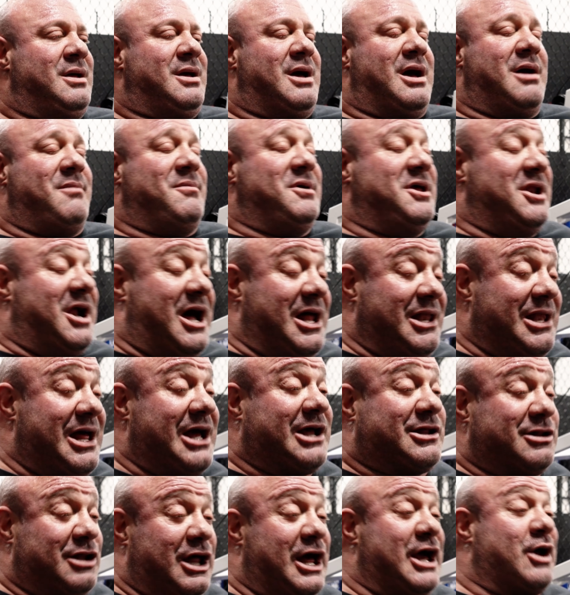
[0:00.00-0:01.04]
I mean, I
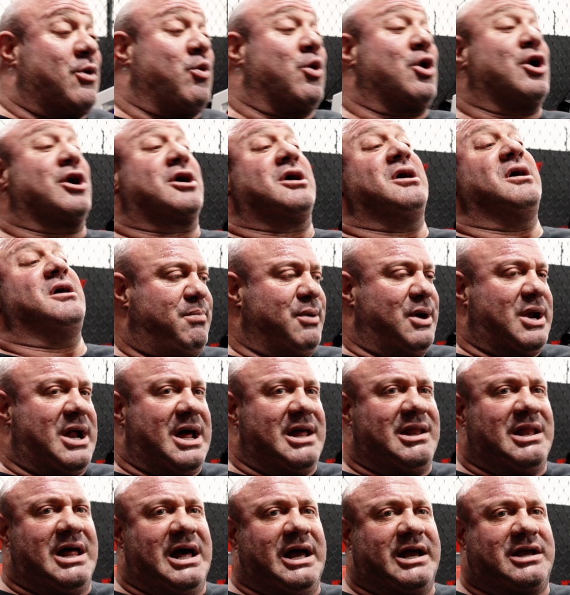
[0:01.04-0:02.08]
like leg work, but
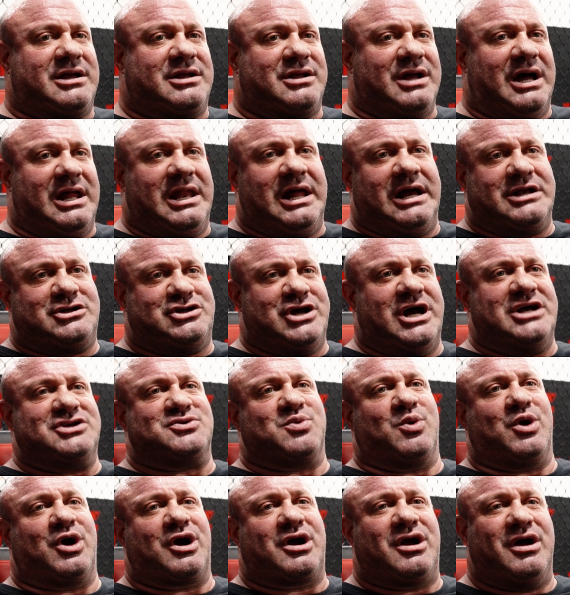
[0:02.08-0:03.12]
I like chest
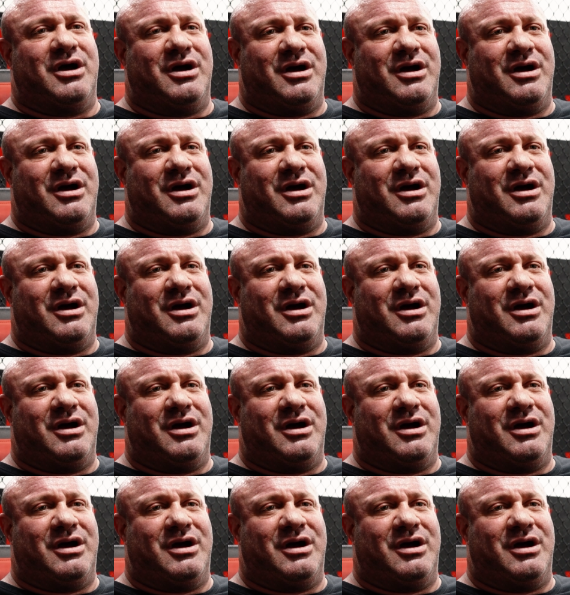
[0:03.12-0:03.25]
work.